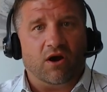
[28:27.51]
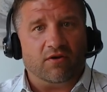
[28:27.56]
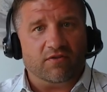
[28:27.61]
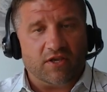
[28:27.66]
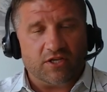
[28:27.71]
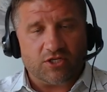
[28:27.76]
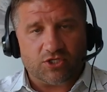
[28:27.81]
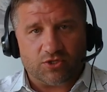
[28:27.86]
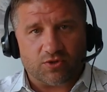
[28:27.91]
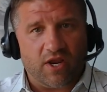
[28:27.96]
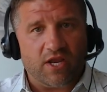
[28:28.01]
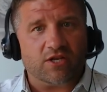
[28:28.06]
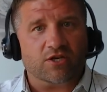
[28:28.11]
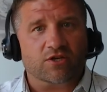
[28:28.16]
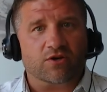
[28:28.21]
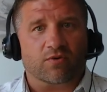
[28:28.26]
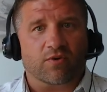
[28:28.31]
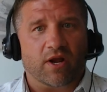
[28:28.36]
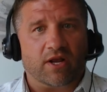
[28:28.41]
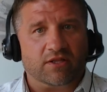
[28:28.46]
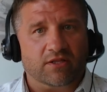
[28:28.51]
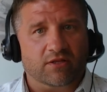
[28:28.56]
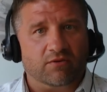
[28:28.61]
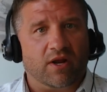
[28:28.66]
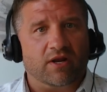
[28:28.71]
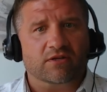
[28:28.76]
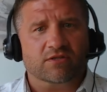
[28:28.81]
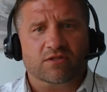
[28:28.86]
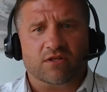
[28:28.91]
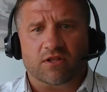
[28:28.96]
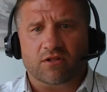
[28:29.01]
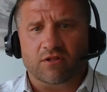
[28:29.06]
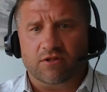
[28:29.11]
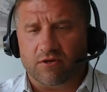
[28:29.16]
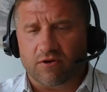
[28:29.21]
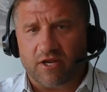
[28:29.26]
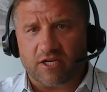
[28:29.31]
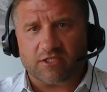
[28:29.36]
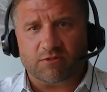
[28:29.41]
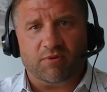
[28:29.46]
are they trained correctly right is the
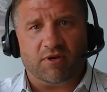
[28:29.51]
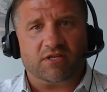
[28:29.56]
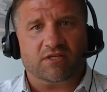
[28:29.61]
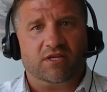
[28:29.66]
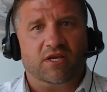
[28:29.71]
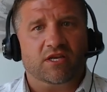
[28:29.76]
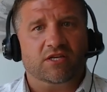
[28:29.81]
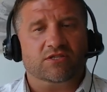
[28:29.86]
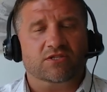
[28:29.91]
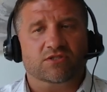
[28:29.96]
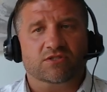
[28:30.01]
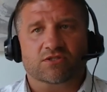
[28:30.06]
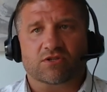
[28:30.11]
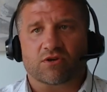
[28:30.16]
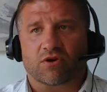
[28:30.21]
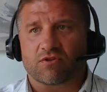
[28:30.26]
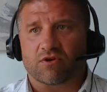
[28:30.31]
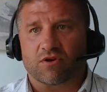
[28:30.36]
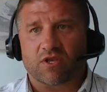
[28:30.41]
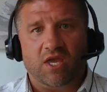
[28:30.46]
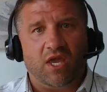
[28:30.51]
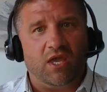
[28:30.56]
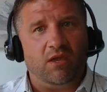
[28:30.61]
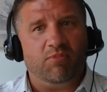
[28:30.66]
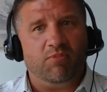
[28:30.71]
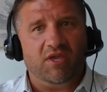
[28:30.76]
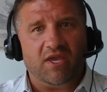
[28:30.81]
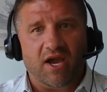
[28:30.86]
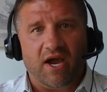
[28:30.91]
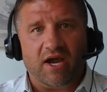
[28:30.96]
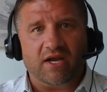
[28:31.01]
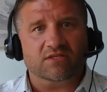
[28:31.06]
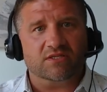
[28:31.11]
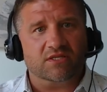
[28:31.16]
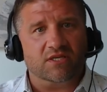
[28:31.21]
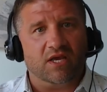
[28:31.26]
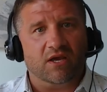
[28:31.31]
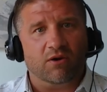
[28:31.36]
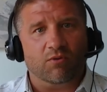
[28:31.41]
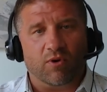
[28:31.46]
clear expectations are there kpis
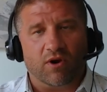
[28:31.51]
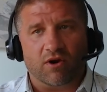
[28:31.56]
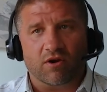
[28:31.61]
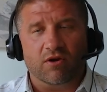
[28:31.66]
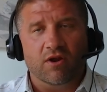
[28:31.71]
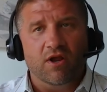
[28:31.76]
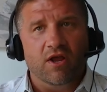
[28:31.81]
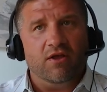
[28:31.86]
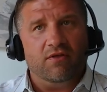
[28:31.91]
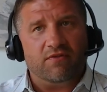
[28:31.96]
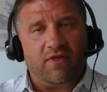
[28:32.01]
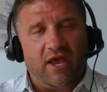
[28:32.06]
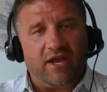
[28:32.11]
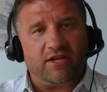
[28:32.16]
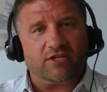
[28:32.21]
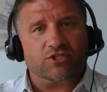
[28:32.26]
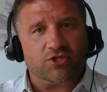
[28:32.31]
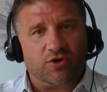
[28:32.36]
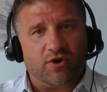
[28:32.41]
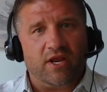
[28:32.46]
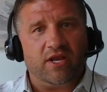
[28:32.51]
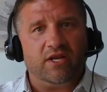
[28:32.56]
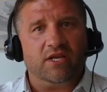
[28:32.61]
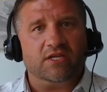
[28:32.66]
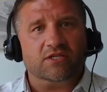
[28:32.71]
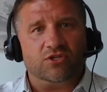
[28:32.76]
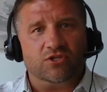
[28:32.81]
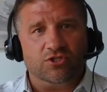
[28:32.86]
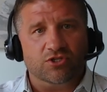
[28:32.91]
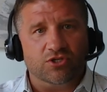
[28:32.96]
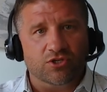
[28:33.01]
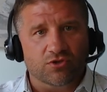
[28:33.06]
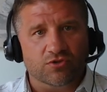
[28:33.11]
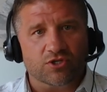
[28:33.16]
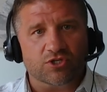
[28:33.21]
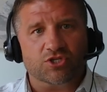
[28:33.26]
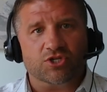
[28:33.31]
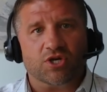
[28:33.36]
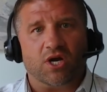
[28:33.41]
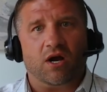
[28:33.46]
set where that training to do
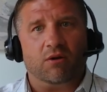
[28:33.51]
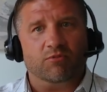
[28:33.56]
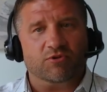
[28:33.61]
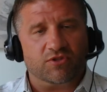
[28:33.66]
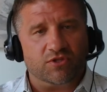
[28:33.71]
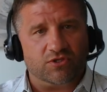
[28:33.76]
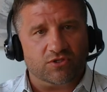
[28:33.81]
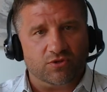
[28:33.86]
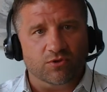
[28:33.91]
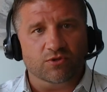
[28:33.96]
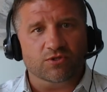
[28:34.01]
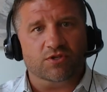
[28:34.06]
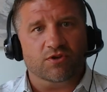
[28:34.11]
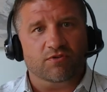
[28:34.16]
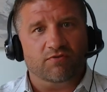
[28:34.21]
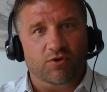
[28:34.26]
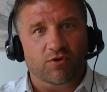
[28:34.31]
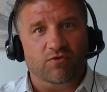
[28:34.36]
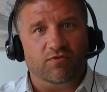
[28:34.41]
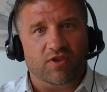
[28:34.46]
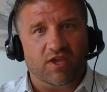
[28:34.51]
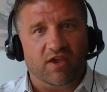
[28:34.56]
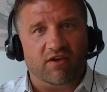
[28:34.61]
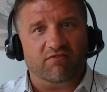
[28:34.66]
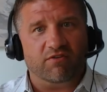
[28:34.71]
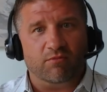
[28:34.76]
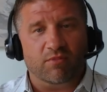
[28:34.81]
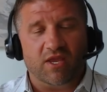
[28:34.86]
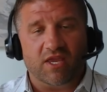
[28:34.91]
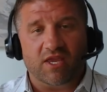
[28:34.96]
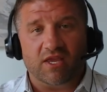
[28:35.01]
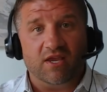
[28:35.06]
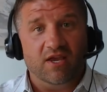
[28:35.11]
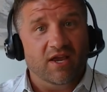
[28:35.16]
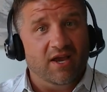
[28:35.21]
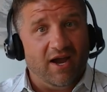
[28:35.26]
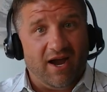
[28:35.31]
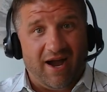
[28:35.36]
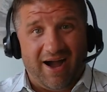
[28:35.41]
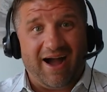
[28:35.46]
the job with the tools that you've given me
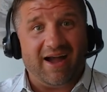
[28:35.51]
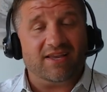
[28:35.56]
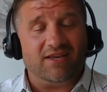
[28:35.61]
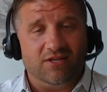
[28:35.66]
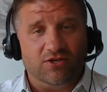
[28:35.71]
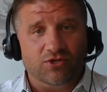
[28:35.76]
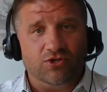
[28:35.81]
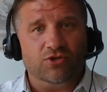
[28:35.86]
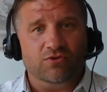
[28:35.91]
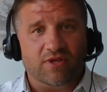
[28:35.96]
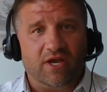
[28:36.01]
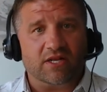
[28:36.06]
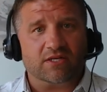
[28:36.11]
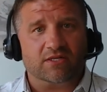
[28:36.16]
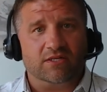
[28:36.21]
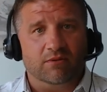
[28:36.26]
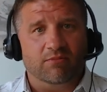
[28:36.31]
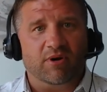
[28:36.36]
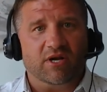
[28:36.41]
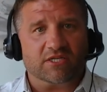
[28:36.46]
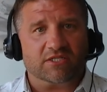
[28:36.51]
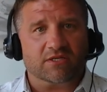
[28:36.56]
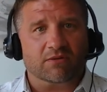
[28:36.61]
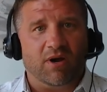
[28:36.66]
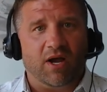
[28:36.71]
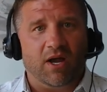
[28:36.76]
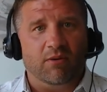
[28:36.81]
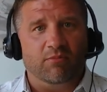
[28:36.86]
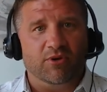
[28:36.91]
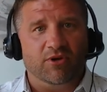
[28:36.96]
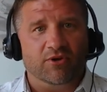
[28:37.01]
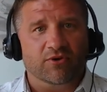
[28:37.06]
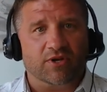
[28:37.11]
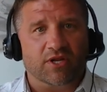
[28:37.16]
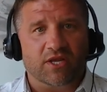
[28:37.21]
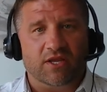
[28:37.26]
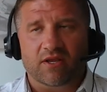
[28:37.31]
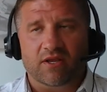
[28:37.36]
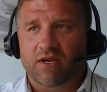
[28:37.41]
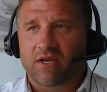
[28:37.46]
i can do that to the best of my
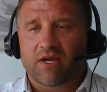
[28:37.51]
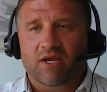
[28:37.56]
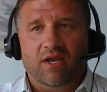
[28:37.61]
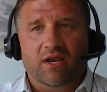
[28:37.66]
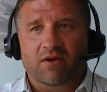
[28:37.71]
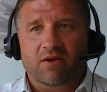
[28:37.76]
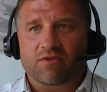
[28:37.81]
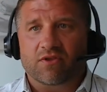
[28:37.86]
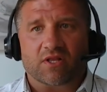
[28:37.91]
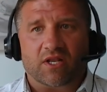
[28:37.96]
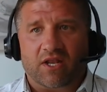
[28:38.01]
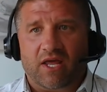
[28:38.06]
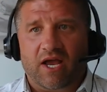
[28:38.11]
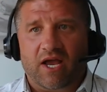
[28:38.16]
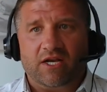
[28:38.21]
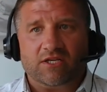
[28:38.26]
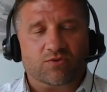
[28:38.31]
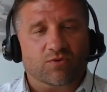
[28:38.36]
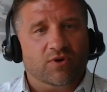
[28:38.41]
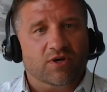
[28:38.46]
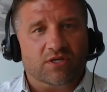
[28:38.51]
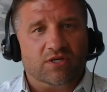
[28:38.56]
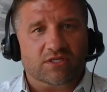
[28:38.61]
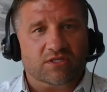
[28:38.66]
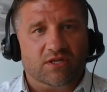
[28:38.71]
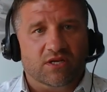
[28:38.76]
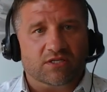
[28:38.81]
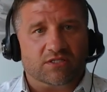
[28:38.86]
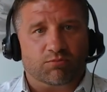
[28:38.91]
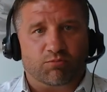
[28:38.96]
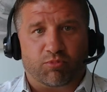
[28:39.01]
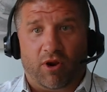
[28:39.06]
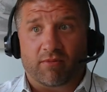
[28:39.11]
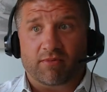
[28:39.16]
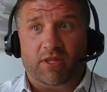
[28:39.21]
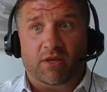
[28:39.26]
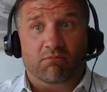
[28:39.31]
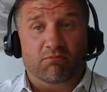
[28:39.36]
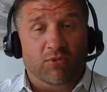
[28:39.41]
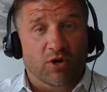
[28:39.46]
ability and then the last one is is
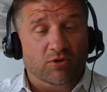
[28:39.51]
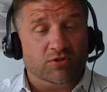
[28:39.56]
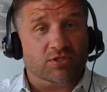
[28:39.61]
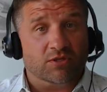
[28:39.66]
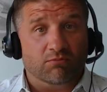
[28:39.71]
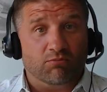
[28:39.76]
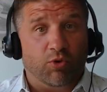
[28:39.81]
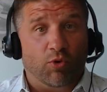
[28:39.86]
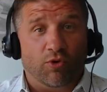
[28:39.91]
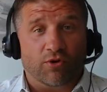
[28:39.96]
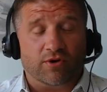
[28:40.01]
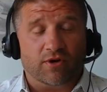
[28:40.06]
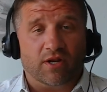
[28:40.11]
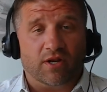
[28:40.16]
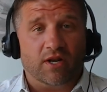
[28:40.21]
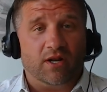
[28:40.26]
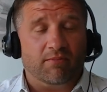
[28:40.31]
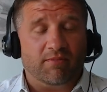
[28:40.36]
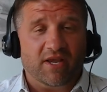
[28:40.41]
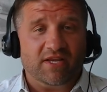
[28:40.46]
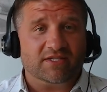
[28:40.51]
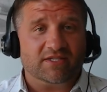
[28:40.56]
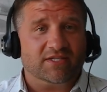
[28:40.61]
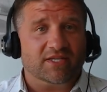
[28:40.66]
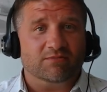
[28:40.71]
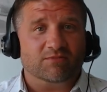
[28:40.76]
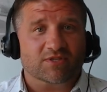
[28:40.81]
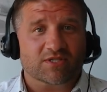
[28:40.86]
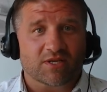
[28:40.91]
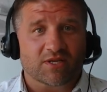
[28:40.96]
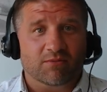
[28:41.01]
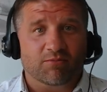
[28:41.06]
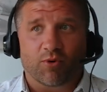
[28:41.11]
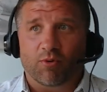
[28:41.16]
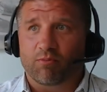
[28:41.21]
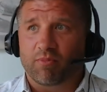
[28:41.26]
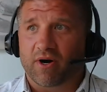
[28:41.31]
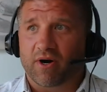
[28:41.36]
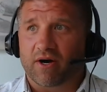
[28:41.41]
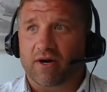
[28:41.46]
probably the most important and it may seem
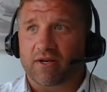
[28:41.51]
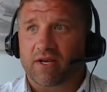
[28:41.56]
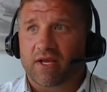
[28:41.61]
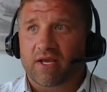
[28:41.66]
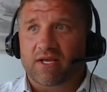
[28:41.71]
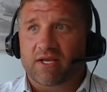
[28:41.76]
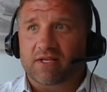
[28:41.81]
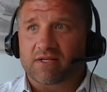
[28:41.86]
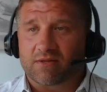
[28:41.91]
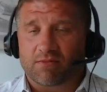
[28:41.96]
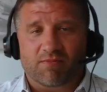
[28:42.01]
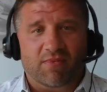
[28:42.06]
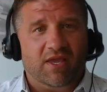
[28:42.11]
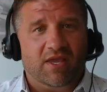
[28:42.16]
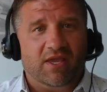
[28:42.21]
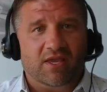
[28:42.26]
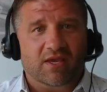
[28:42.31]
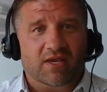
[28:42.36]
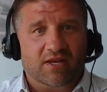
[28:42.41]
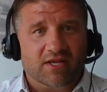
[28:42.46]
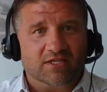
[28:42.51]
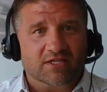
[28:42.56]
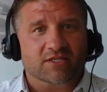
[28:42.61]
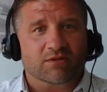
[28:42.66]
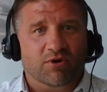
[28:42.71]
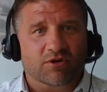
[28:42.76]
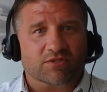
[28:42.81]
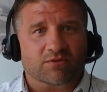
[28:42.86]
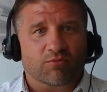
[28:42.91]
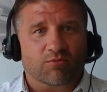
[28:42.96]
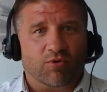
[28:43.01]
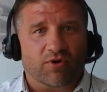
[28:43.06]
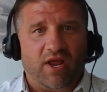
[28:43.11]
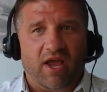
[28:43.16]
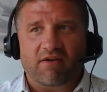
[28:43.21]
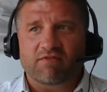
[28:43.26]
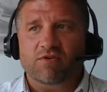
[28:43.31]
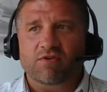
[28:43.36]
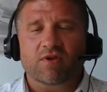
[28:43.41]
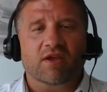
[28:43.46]
simple but to me, it is the most important.
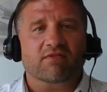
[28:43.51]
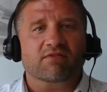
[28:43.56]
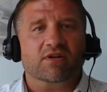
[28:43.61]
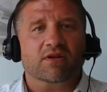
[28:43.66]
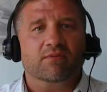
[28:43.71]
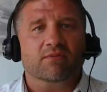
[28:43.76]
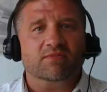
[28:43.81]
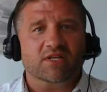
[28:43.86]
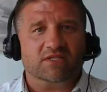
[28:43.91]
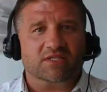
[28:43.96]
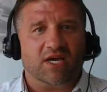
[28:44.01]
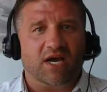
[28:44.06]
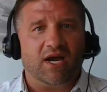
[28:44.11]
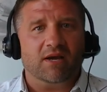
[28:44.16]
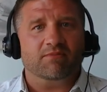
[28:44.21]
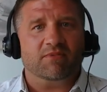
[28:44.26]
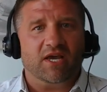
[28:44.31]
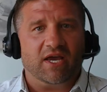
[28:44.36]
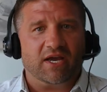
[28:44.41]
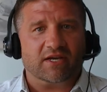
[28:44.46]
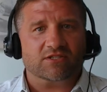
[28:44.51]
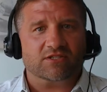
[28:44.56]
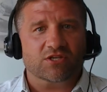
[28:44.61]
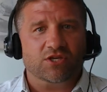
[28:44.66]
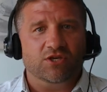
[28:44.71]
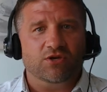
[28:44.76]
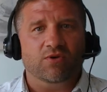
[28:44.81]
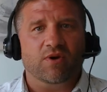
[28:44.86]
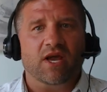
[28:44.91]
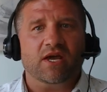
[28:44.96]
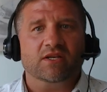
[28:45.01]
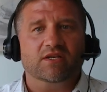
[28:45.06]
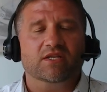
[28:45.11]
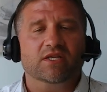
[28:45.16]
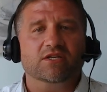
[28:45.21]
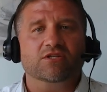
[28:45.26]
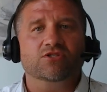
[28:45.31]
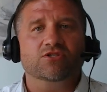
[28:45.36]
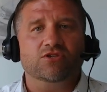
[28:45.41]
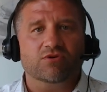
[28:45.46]
Have you given them the time to execute? And
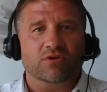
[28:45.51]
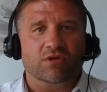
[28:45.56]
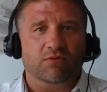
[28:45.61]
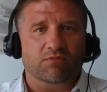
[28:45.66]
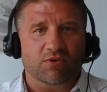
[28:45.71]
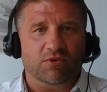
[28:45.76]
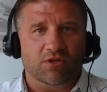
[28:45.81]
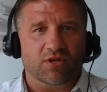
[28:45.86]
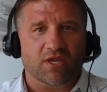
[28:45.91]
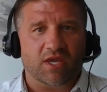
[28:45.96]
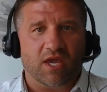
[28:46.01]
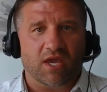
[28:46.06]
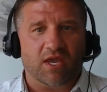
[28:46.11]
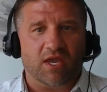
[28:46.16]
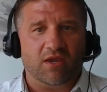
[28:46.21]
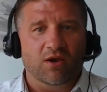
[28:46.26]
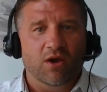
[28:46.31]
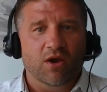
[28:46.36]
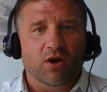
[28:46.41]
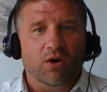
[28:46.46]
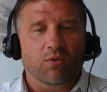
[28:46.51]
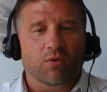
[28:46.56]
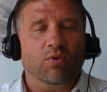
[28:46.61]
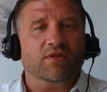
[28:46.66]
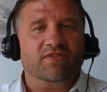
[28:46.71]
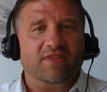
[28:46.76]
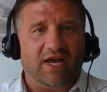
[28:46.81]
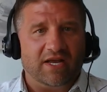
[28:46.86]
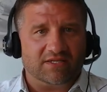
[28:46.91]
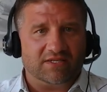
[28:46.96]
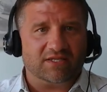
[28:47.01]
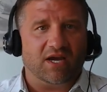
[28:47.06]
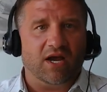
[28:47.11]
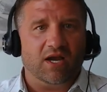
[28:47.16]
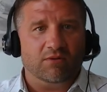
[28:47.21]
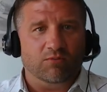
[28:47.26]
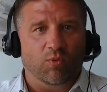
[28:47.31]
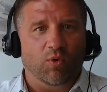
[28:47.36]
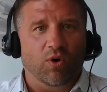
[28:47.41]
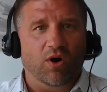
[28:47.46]
did you communicate what that
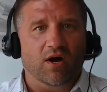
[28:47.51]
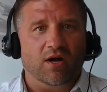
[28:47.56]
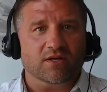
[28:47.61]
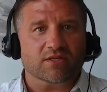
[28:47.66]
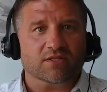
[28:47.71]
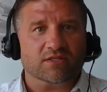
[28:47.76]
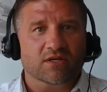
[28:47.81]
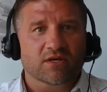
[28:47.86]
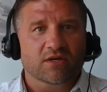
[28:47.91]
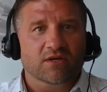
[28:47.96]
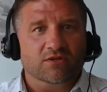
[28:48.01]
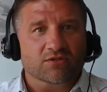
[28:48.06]
time was?